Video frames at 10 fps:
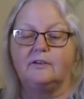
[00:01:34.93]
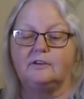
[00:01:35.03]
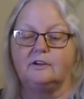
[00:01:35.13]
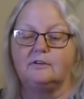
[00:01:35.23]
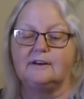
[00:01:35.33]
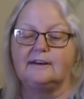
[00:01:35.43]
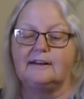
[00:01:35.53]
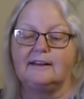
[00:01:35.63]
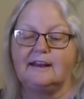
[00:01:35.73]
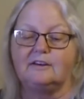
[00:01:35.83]
Unity
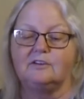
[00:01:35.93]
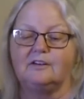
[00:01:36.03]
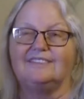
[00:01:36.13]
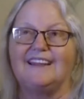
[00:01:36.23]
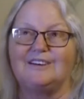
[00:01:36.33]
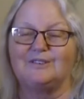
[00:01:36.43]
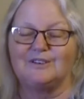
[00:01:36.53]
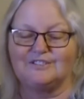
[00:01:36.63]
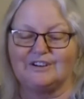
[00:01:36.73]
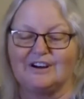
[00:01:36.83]

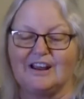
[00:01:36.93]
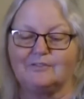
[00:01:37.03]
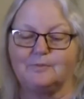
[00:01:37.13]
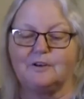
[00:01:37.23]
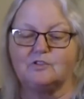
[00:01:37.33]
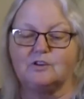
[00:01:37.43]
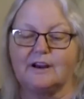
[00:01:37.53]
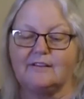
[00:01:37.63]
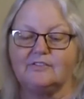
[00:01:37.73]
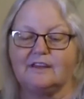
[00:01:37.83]
literature has been
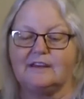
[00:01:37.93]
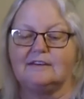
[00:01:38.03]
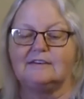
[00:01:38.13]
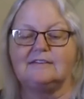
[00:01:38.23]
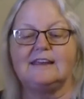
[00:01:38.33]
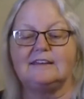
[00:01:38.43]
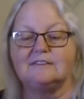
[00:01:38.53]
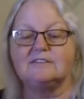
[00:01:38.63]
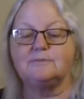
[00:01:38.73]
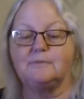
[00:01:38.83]
translated
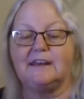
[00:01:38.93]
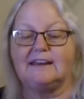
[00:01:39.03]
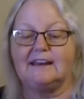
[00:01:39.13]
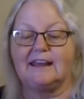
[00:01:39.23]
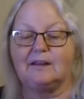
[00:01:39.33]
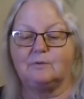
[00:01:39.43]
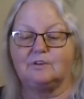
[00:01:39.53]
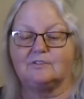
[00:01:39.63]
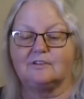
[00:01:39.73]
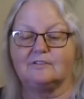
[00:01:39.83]
into many
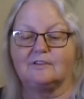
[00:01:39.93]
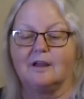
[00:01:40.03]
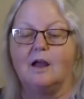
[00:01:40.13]
languages.